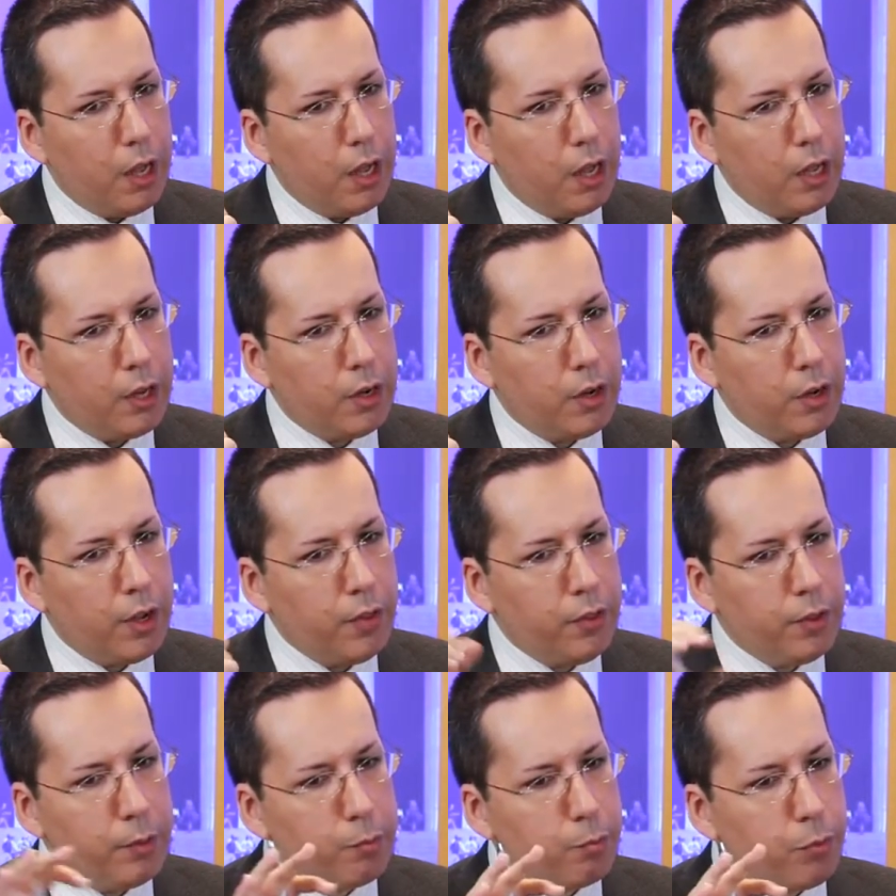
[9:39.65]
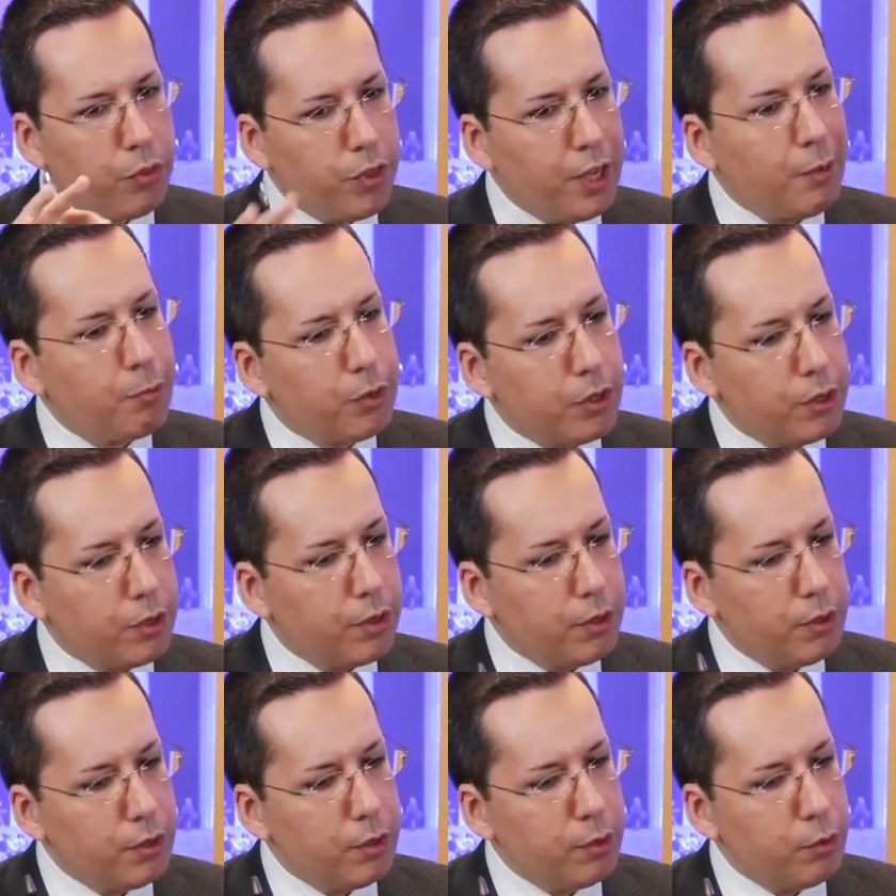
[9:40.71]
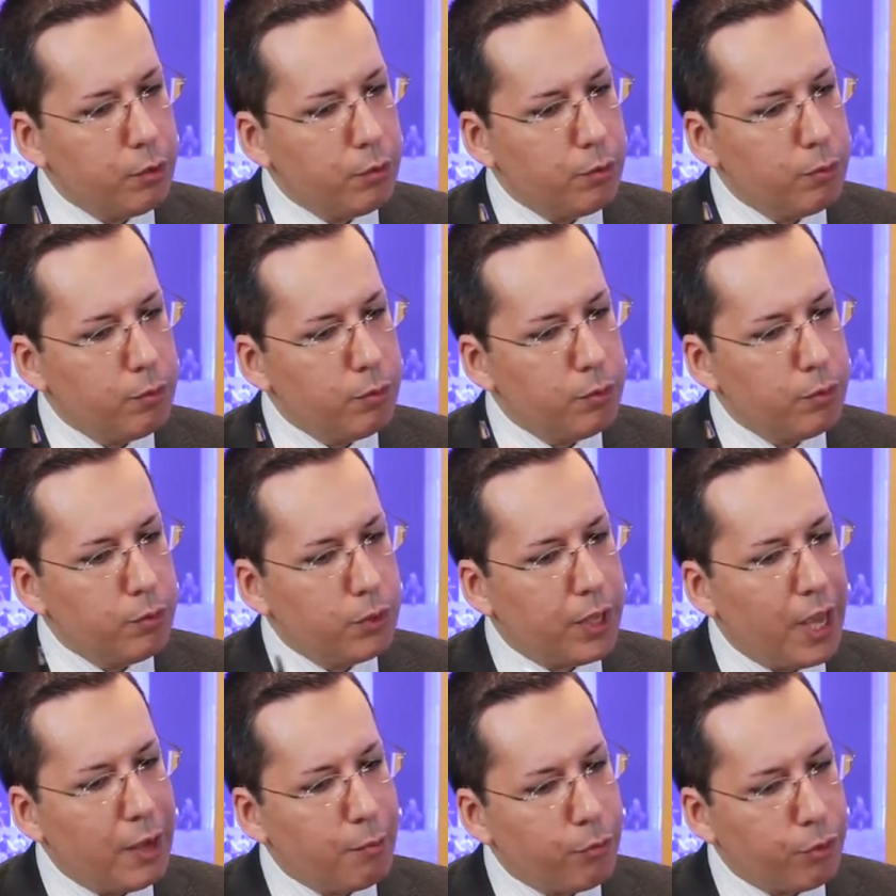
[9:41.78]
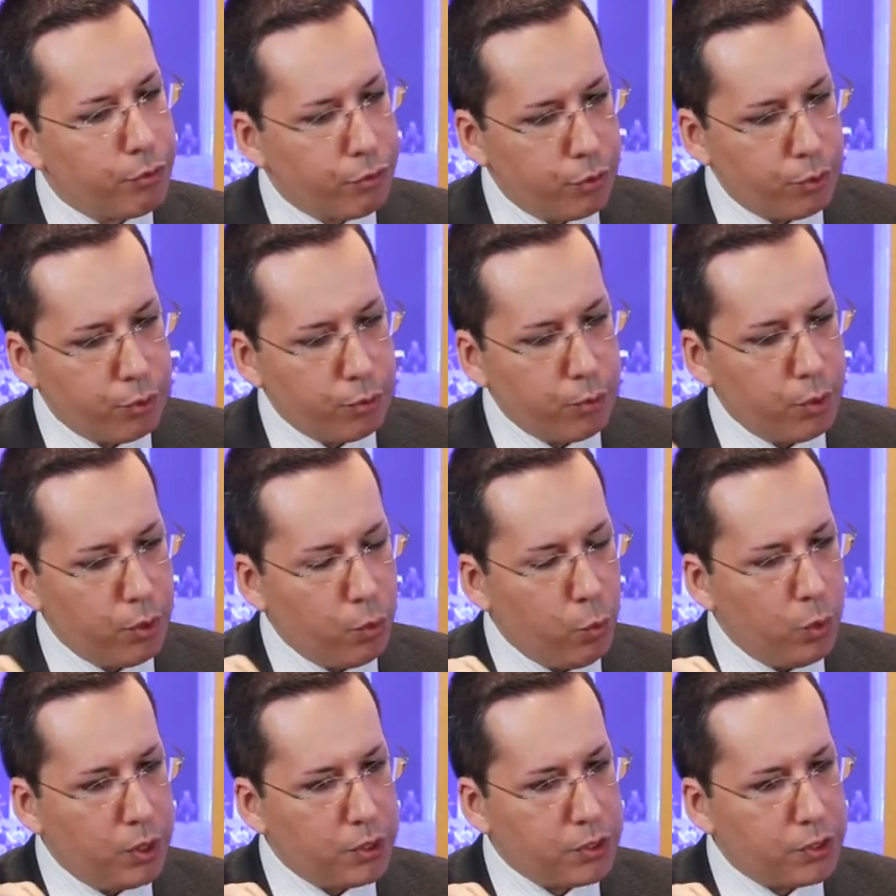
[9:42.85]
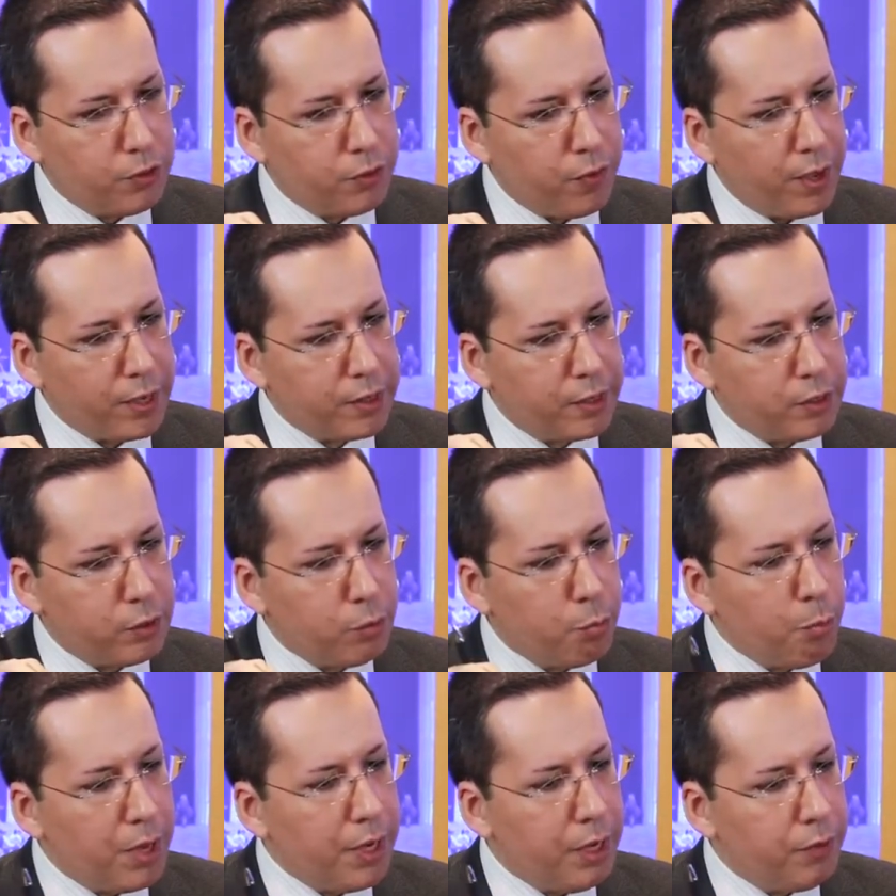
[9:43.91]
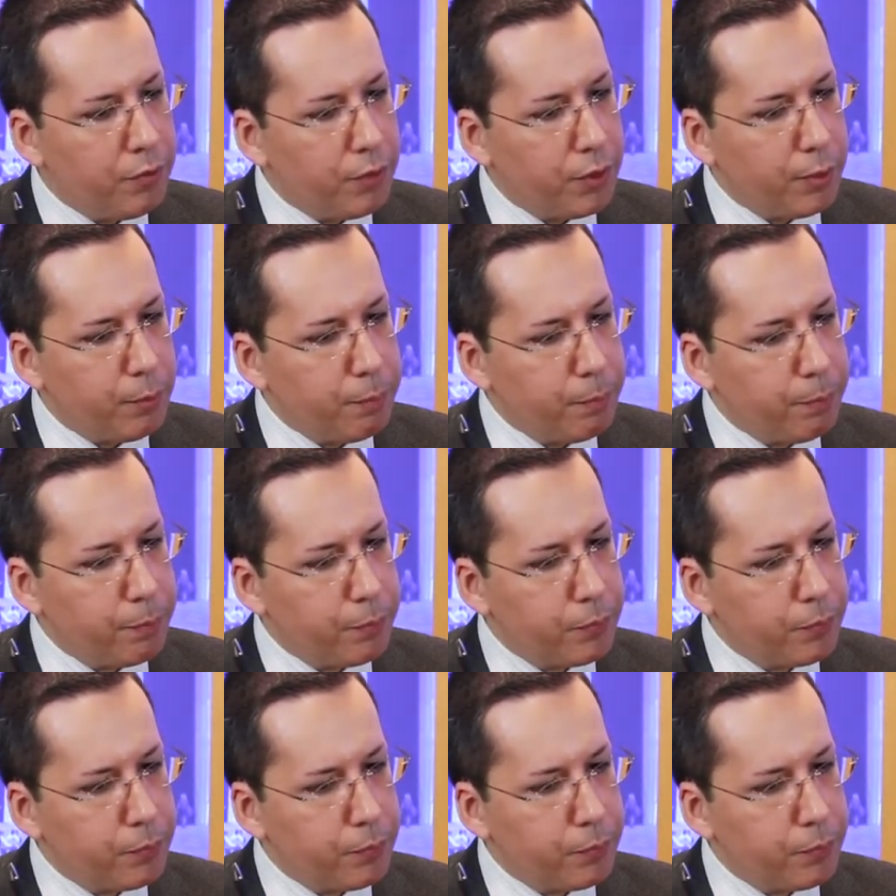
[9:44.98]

another theme that came through was the fact that many of them